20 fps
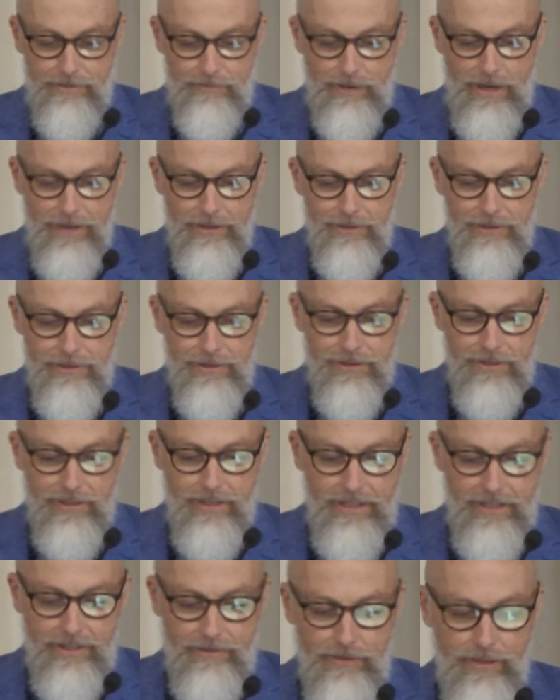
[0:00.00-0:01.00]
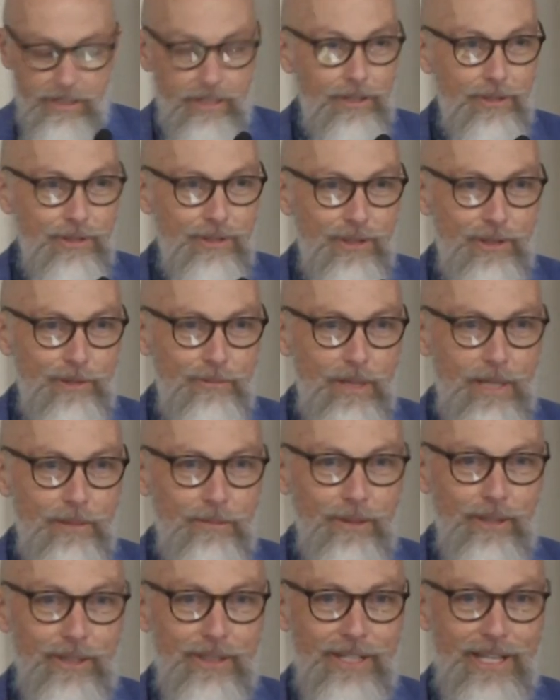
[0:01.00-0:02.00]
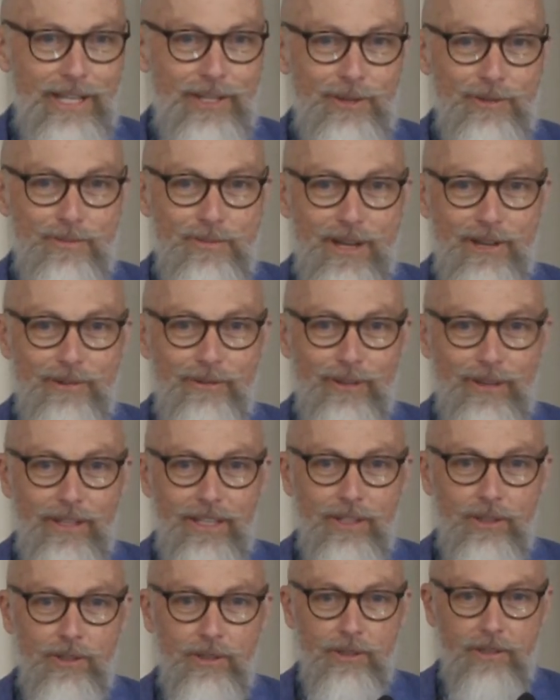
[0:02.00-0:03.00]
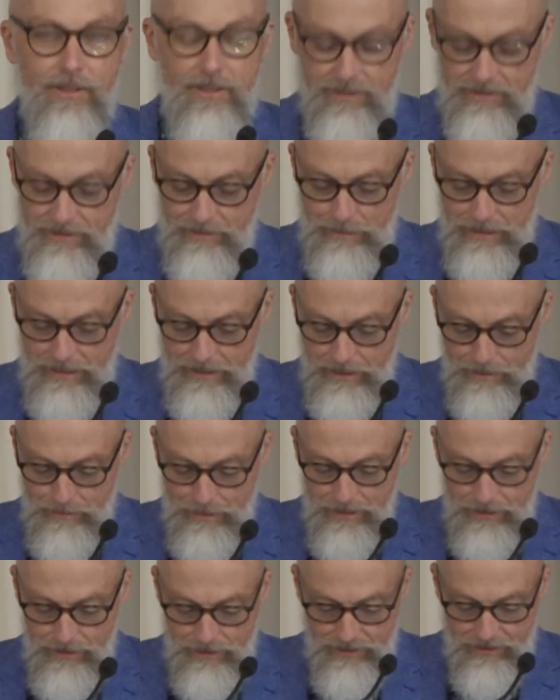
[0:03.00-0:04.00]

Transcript: Runners and vegans are the people that tell you about what they do the minute they meet